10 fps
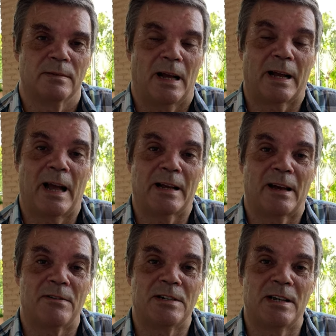I can't
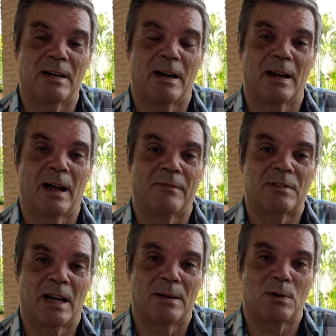guarantee that I'll have
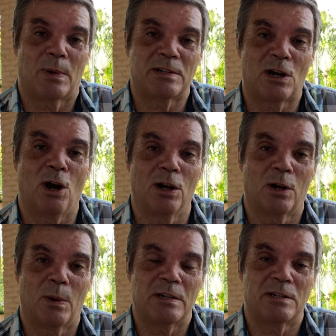time to answer all the
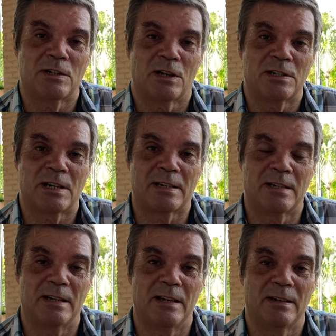questions on
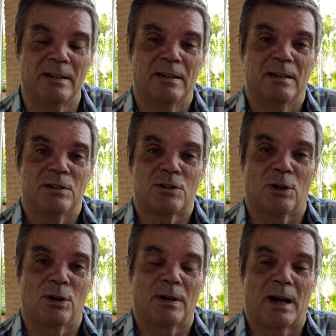Saturday.
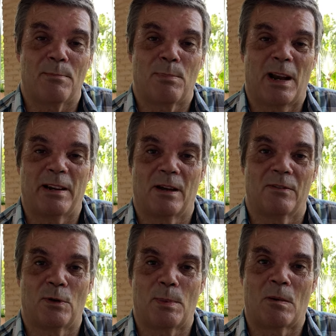So I'm planning
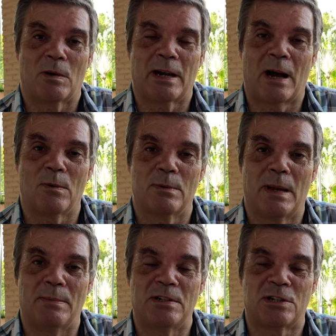on for about an hour,
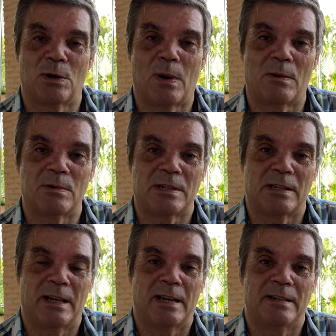maybe 2 hours at
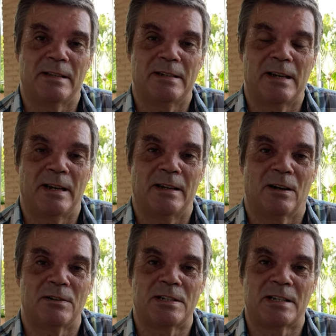the end of the day
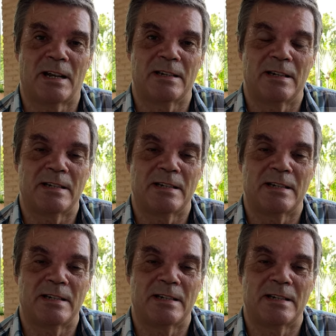on Saturday,